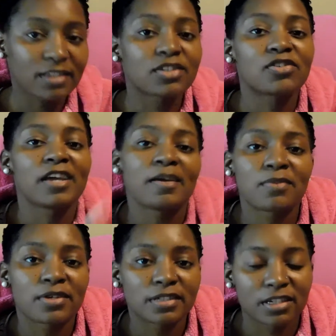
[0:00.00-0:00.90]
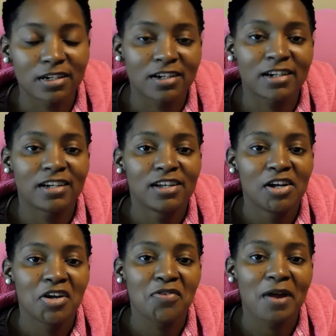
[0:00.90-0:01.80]
the next door neighbor to
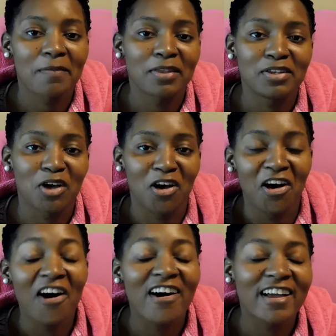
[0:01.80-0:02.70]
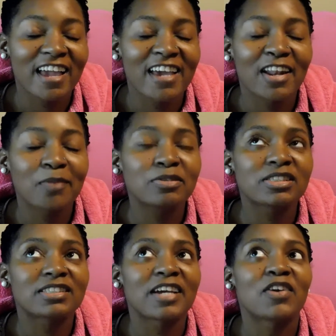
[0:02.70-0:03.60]
her grabbed the dog,
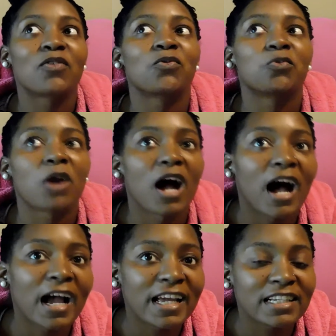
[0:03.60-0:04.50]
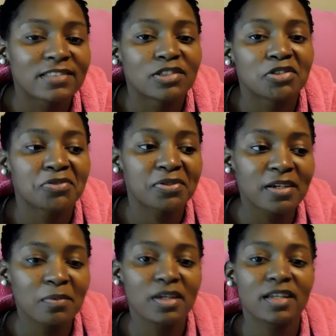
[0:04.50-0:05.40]
and I'm just like crying and
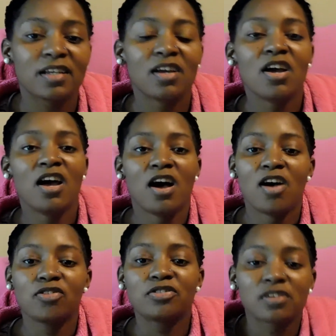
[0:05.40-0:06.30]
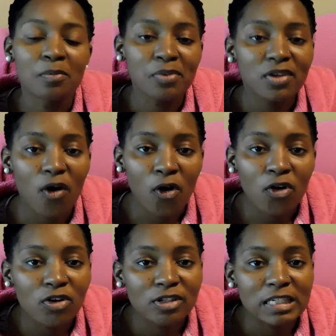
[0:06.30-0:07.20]
screaming,
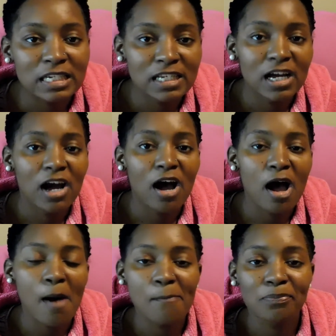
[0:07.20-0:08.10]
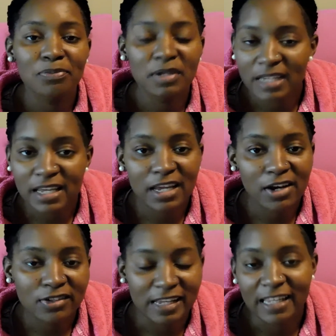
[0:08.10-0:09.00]
jumping on the
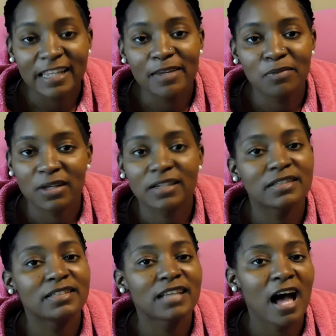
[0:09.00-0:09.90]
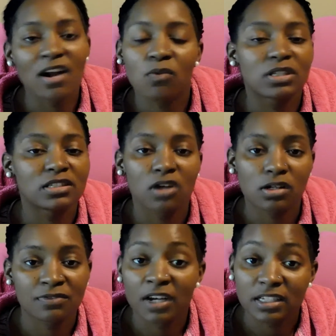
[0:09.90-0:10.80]
daycare lady because I don't
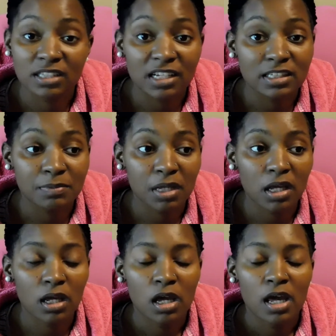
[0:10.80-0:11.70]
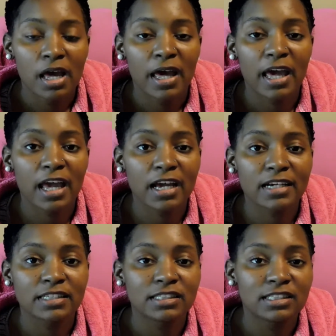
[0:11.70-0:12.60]
want this dog to fucking touch me.
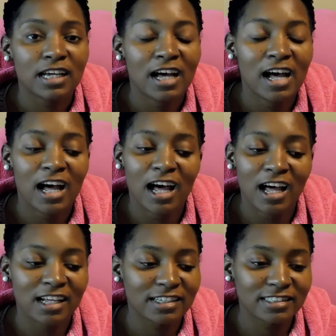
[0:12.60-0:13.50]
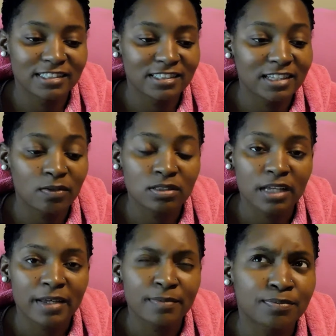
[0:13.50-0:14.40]
And
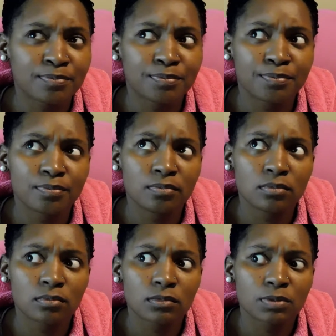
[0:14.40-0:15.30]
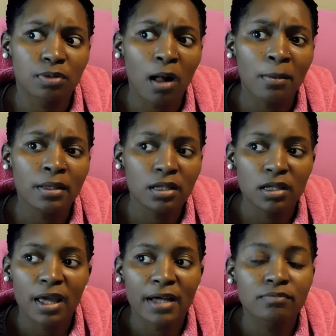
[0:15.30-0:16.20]
that like
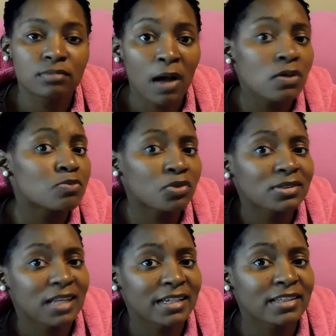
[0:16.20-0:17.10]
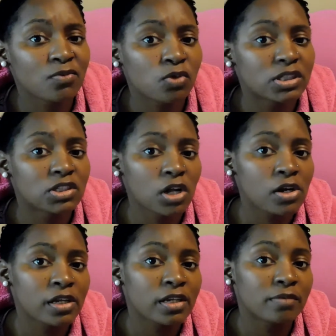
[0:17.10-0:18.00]
probably, yeah, that was more than likely
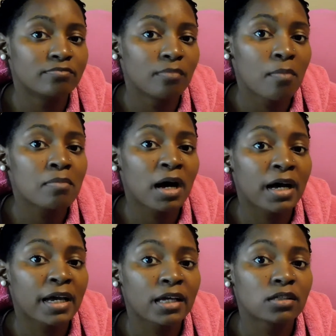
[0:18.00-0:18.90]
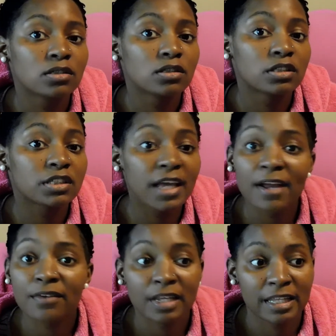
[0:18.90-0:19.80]
what started my
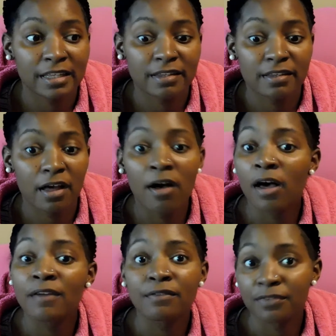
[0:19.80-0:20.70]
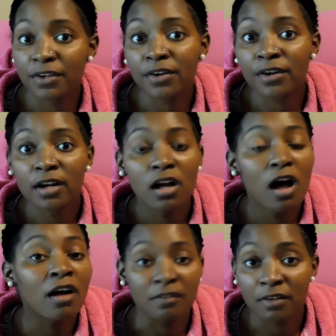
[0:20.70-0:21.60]
scariness and
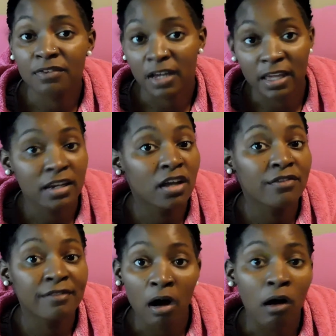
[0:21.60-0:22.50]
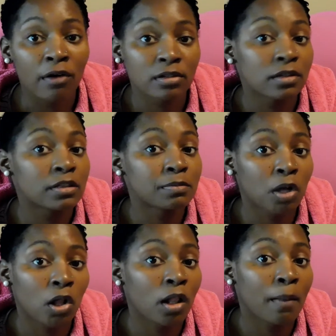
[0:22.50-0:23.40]
fear of fucking dogs.
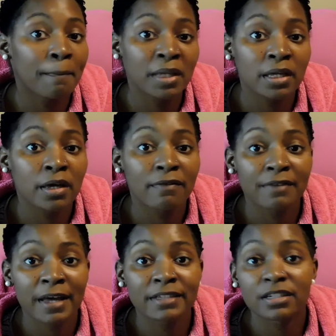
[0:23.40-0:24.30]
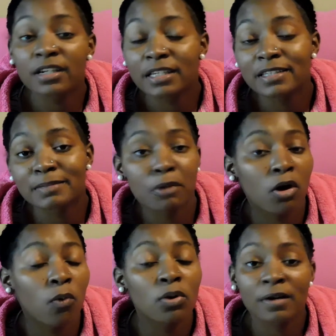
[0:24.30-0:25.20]
Small, big, fat,
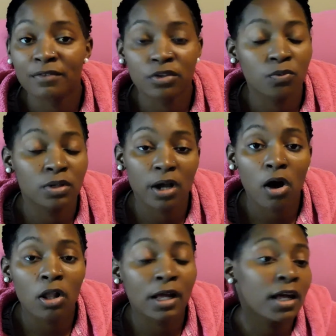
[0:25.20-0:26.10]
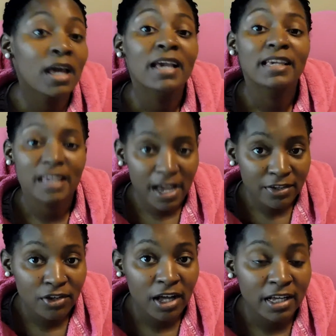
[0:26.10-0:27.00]
chunky, small, whatever you want to call it.
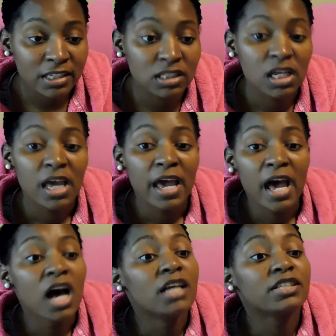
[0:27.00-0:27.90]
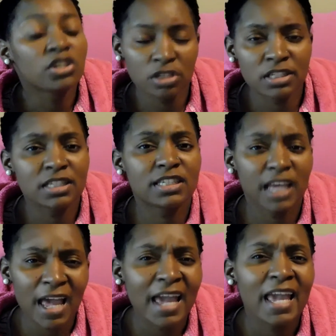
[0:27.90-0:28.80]
Yeah, you guys, till
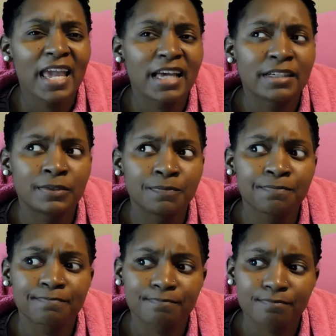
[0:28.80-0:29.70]
this day